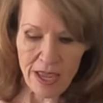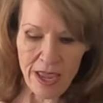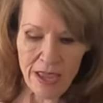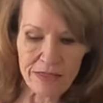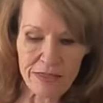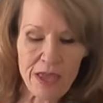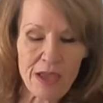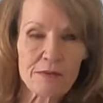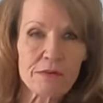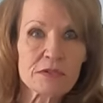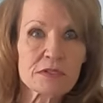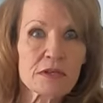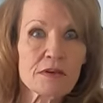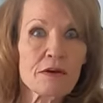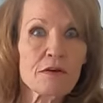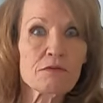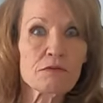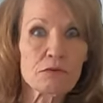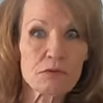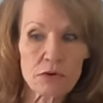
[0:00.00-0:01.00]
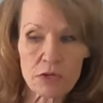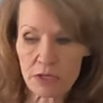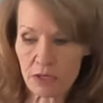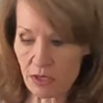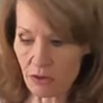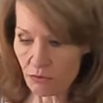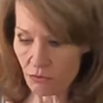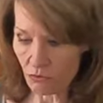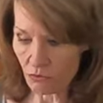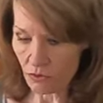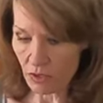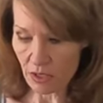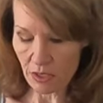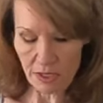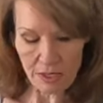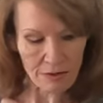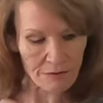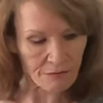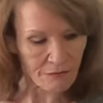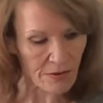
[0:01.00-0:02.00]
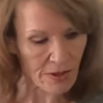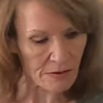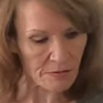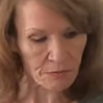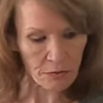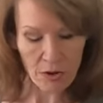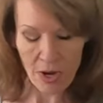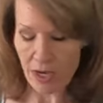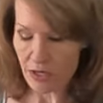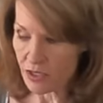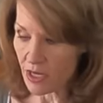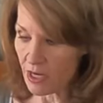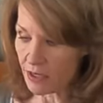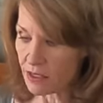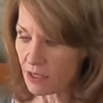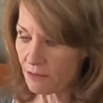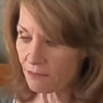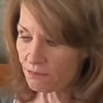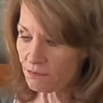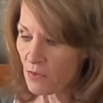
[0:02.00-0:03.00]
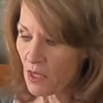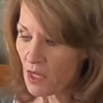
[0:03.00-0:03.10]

and that was a really really fun project